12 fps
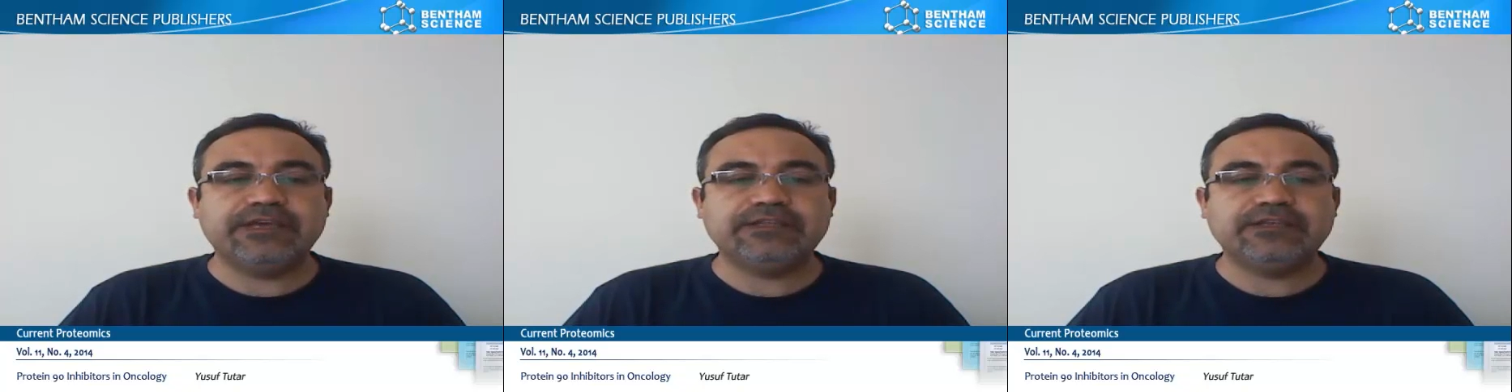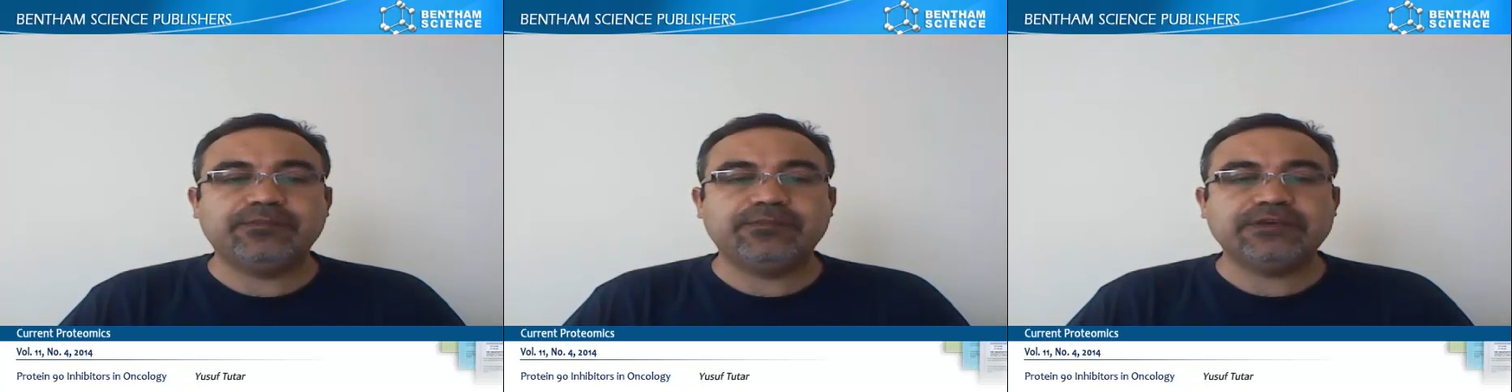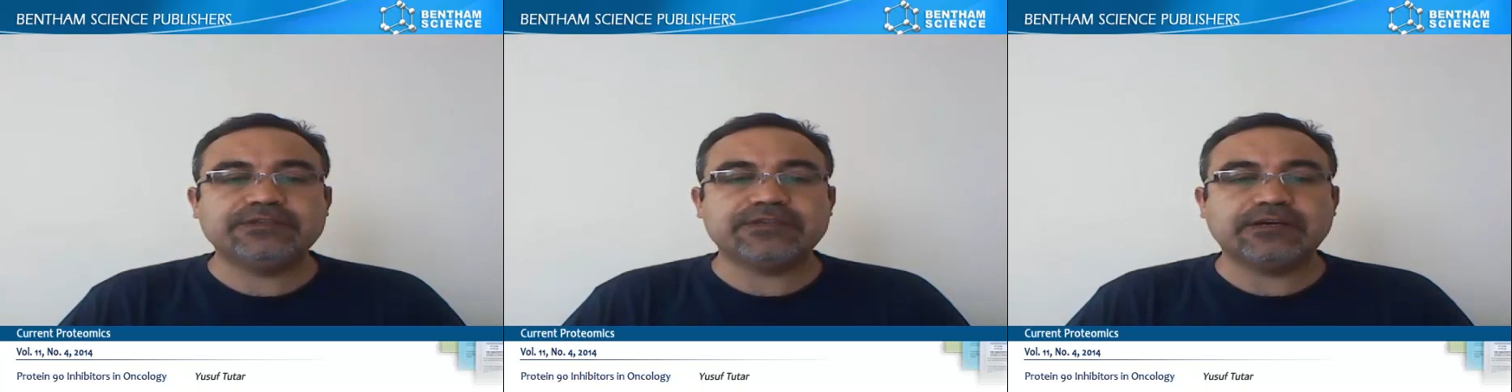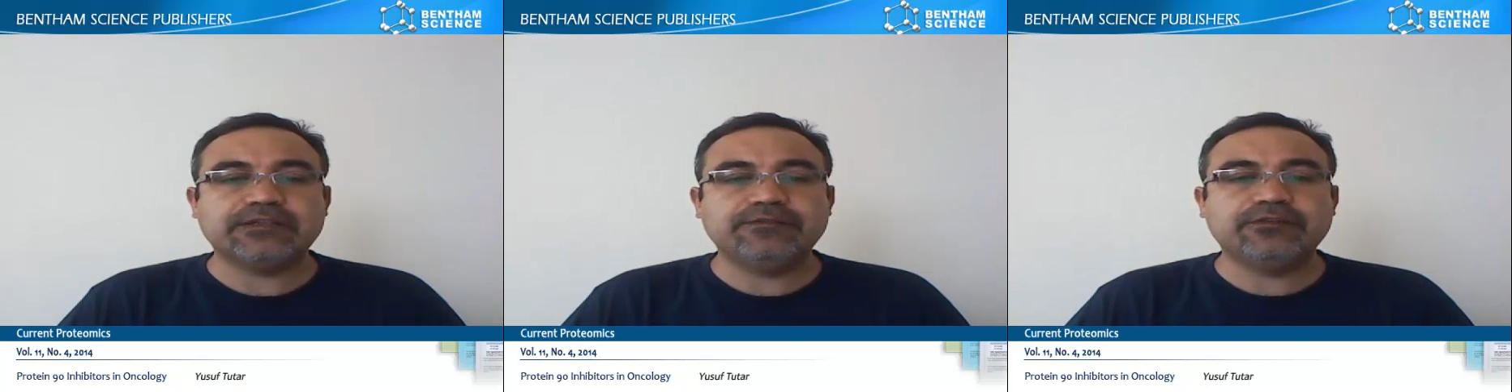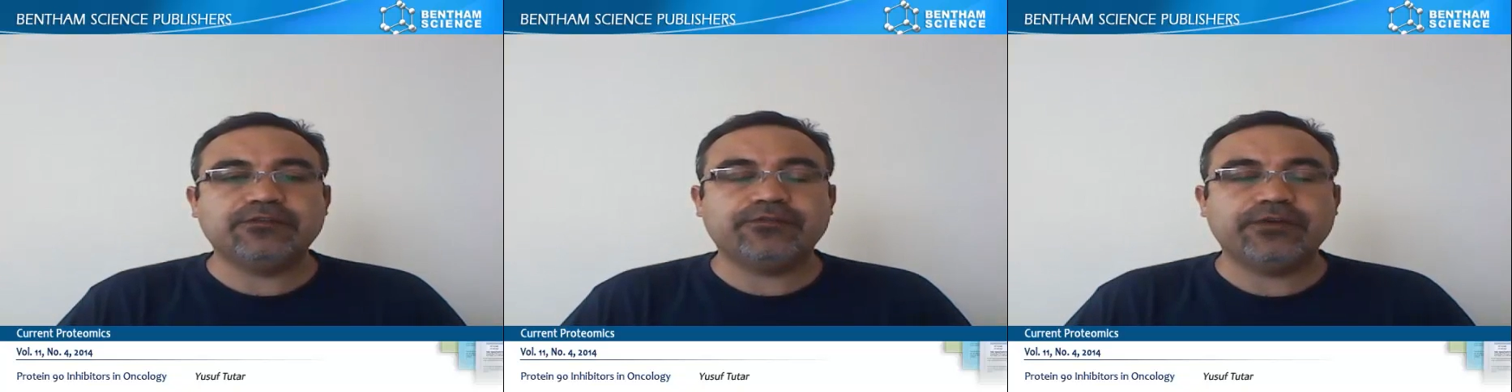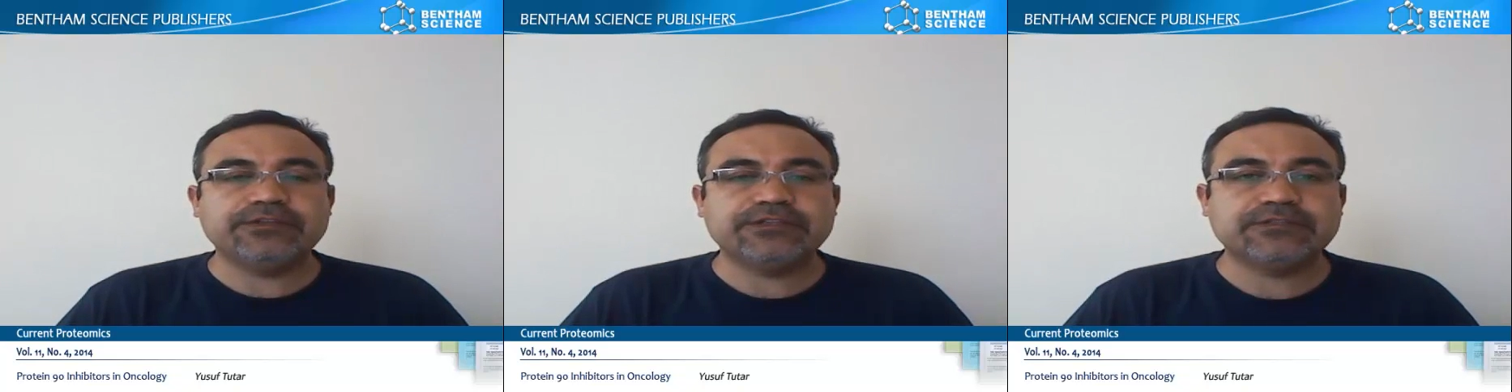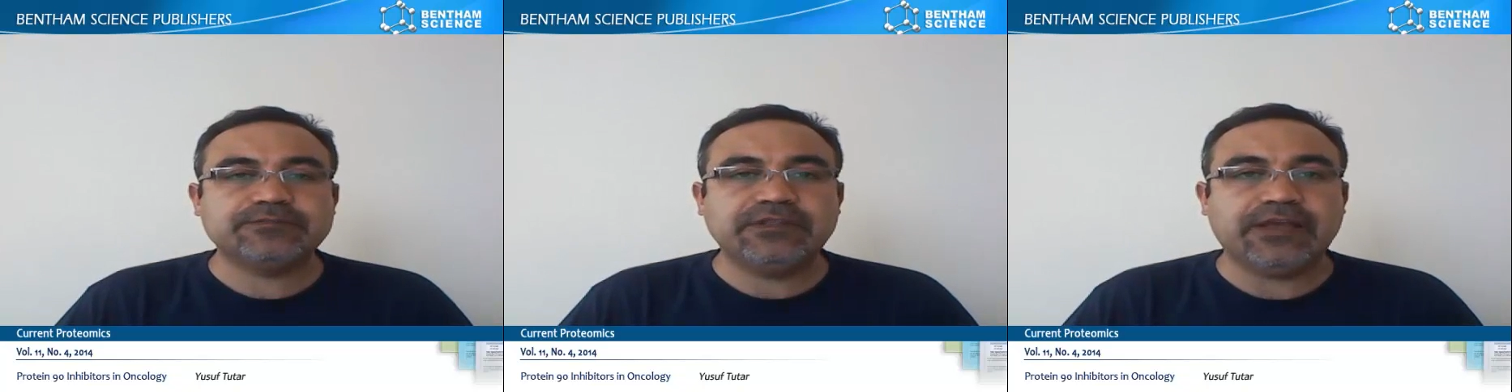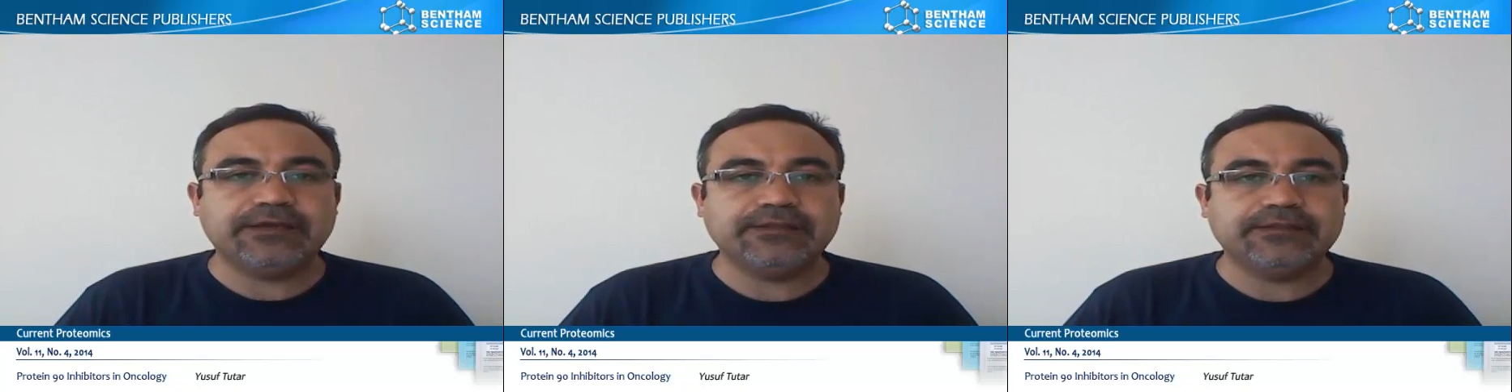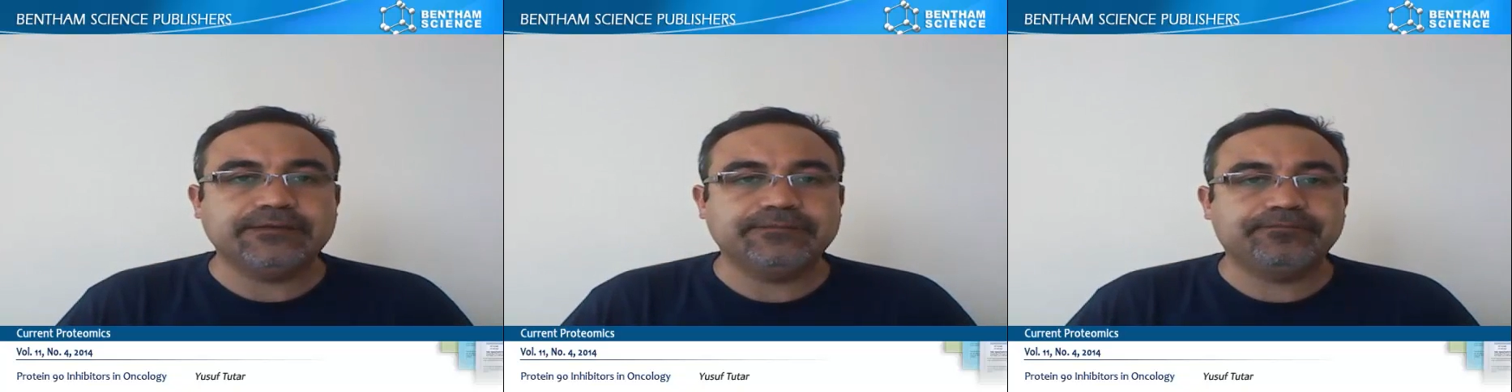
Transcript: ATPase activity of HSP90.